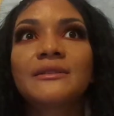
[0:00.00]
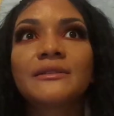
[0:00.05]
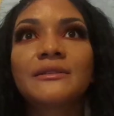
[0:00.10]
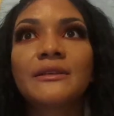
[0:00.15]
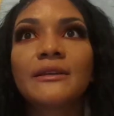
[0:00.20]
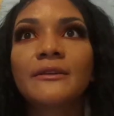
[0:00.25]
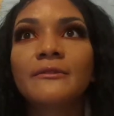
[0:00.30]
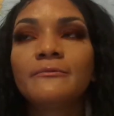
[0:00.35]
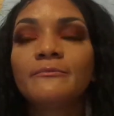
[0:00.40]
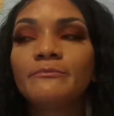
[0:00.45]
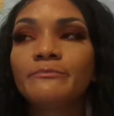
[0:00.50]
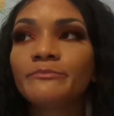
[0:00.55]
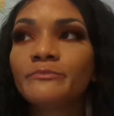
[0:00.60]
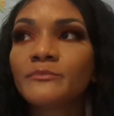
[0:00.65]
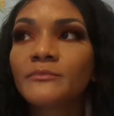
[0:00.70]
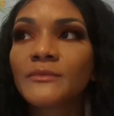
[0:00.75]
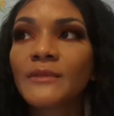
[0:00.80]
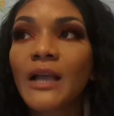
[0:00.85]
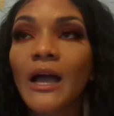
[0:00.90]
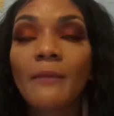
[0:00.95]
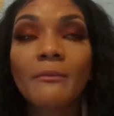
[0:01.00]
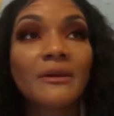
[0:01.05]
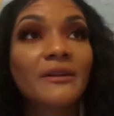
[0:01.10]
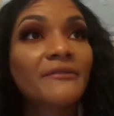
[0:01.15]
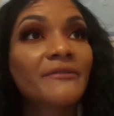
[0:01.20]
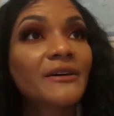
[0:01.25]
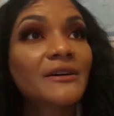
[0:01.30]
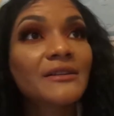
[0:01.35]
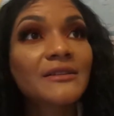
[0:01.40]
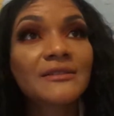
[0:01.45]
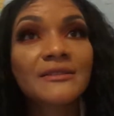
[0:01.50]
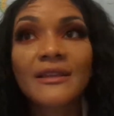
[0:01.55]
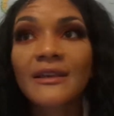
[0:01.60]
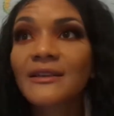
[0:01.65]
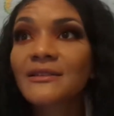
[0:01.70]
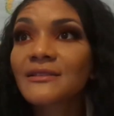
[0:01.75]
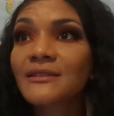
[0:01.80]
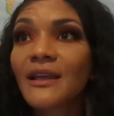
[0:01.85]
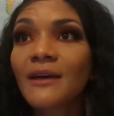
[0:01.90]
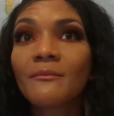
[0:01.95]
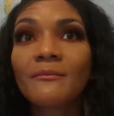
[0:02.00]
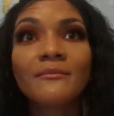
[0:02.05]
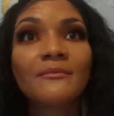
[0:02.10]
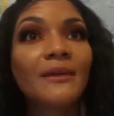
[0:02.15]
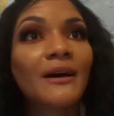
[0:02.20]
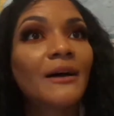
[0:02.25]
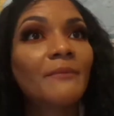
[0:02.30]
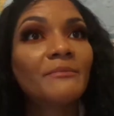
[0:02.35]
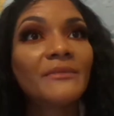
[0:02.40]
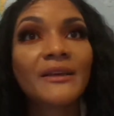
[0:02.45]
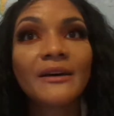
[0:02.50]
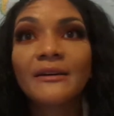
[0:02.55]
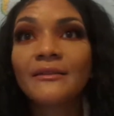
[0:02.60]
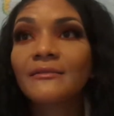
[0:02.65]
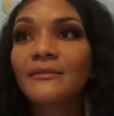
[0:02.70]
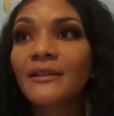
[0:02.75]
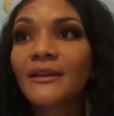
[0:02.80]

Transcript: is it. I'm gonna fail this test and I'm I'm done.